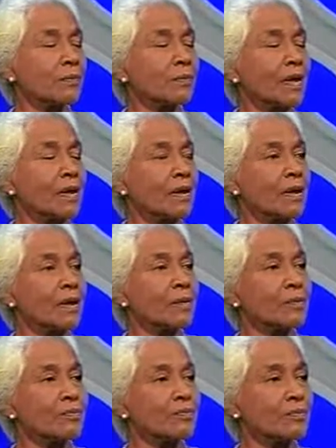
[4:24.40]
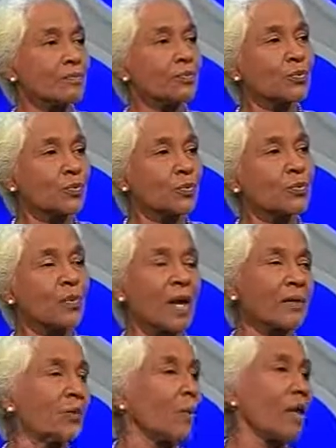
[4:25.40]

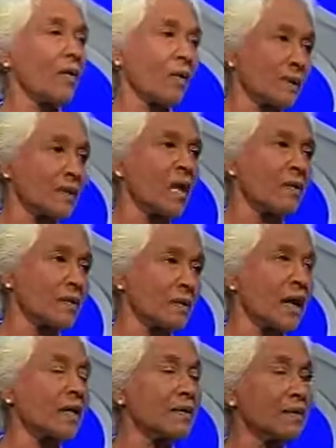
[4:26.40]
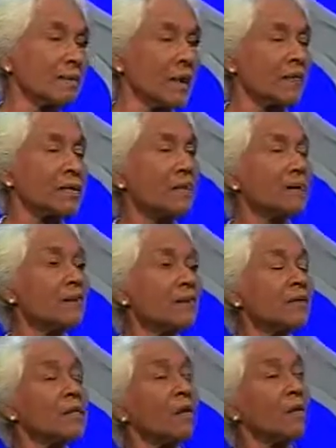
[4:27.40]
one way or another, either mentally
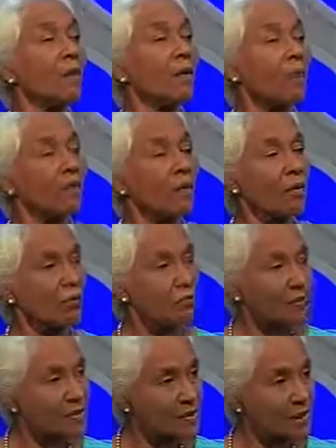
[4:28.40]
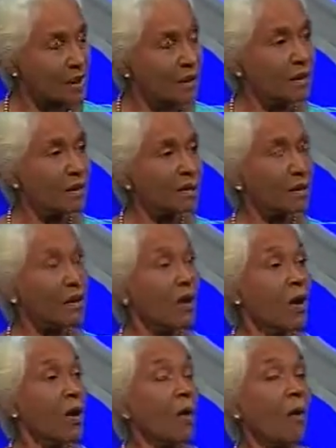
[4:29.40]
or physically,
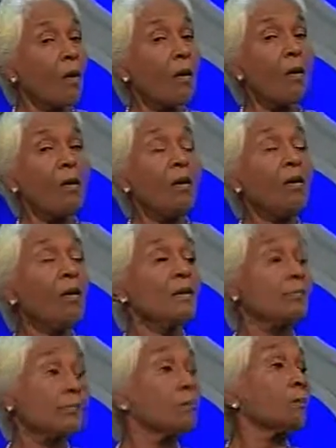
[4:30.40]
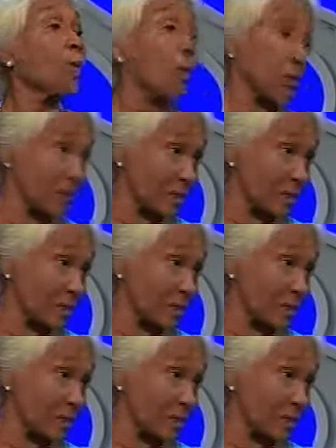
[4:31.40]
or both.